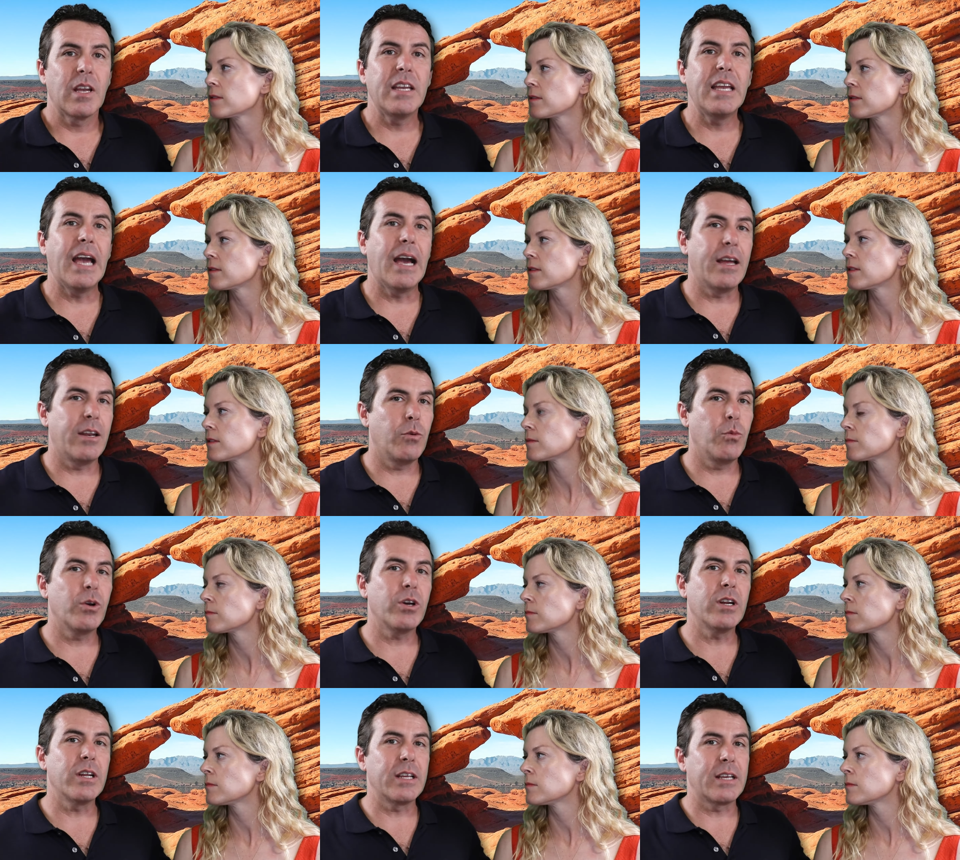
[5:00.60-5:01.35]
Speaker 1: Yeah,
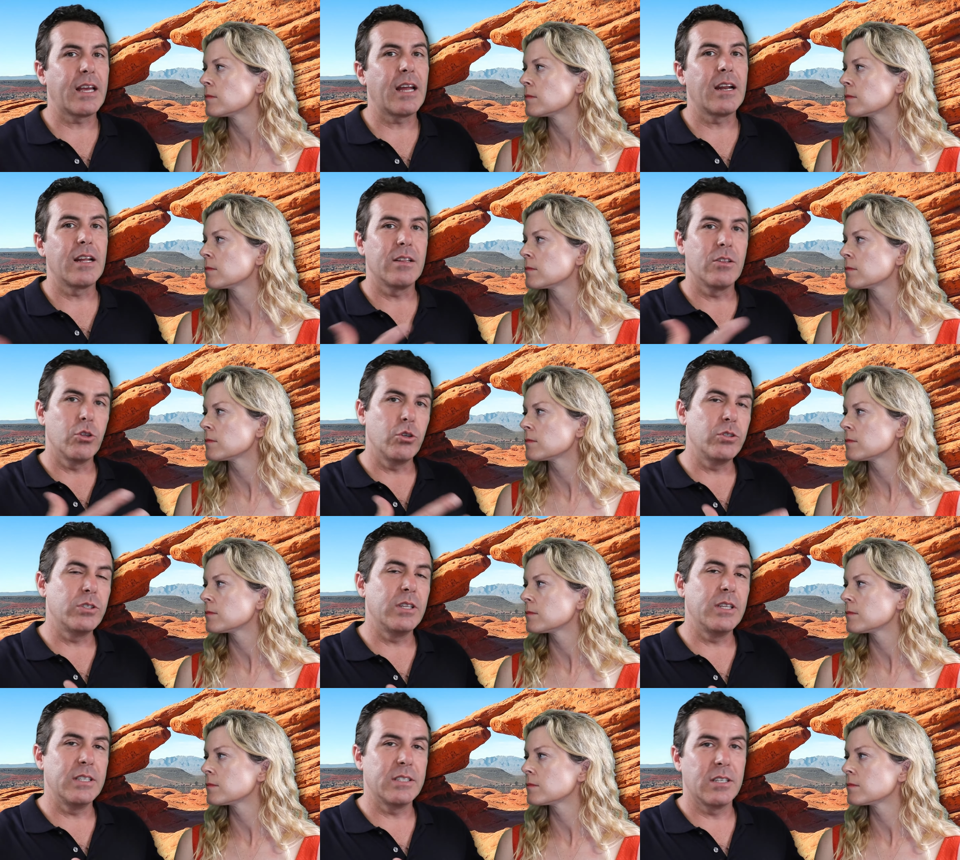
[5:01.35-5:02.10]
and we're going to kind of
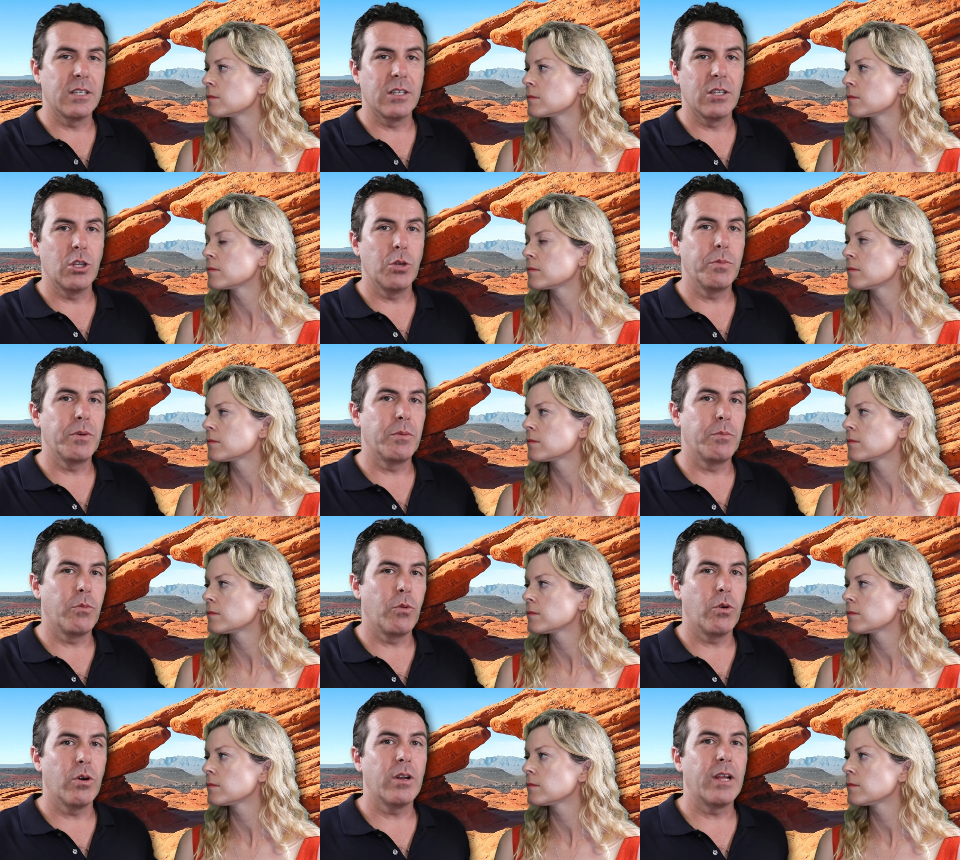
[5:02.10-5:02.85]
allude to these in a little
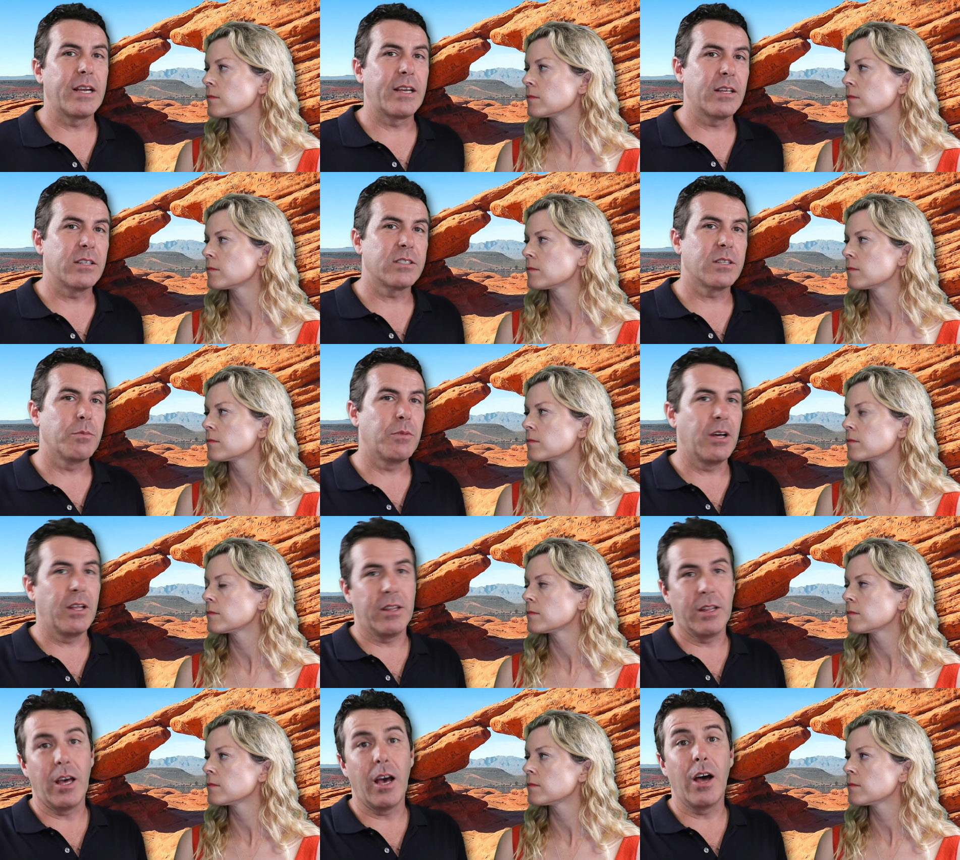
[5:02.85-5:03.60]
bit more, like
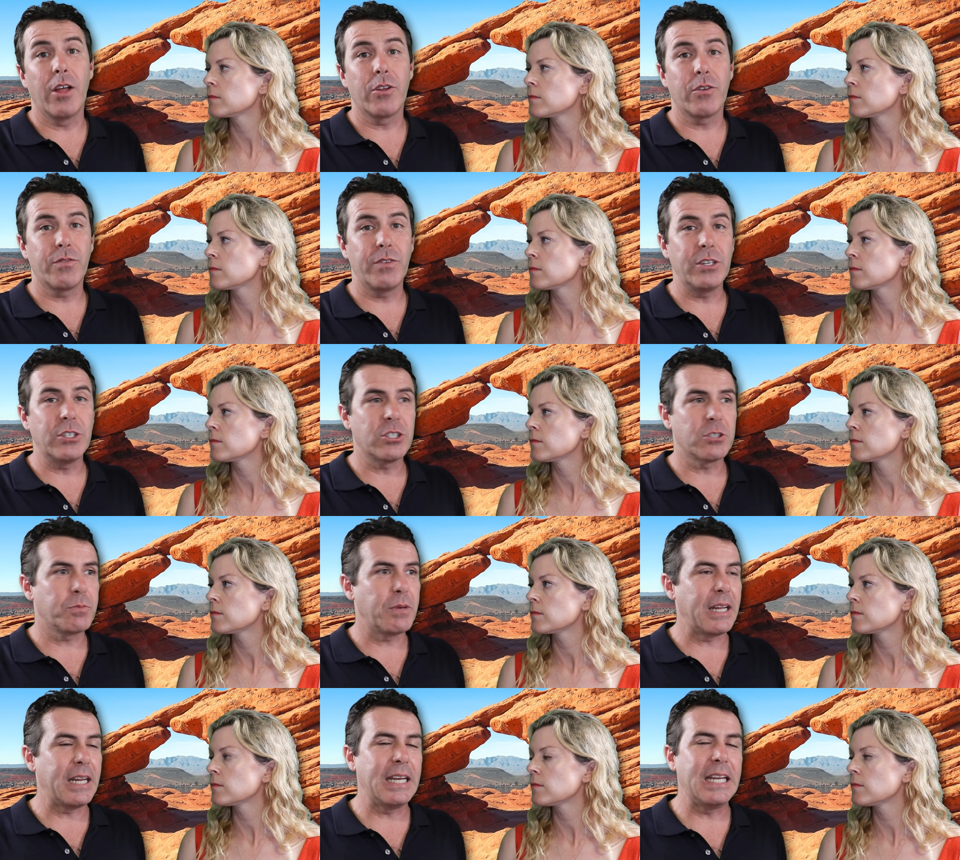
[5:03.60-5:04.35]
some of the other
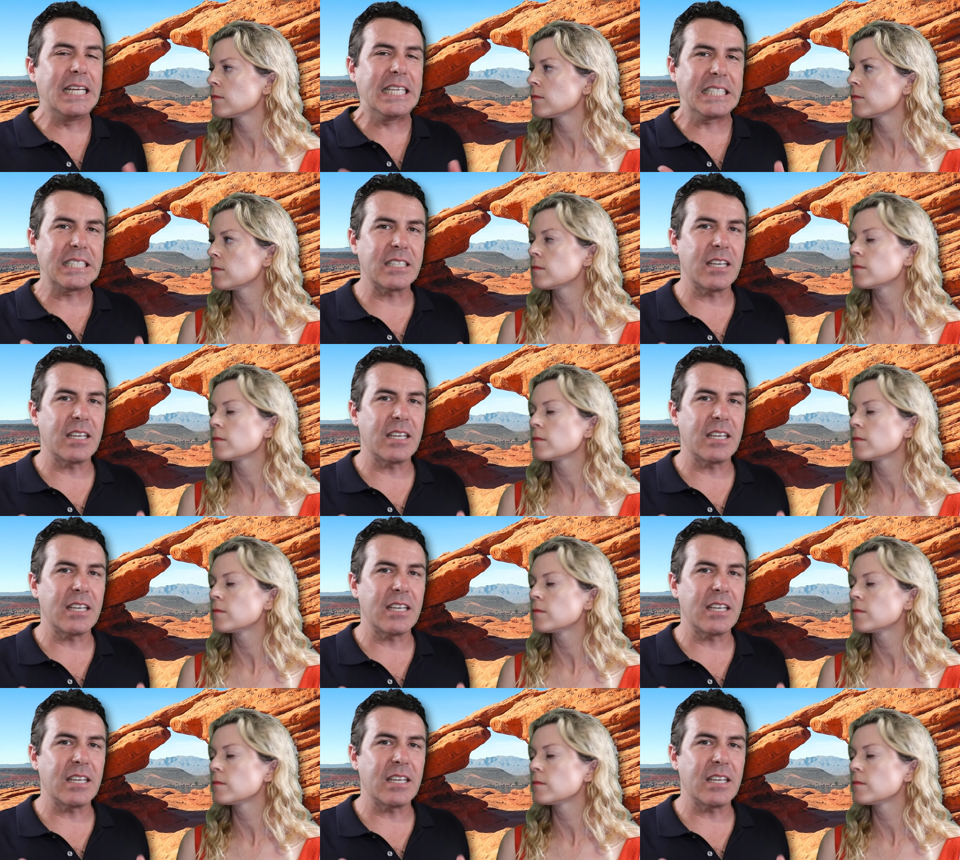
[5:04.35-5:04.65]
features, but it is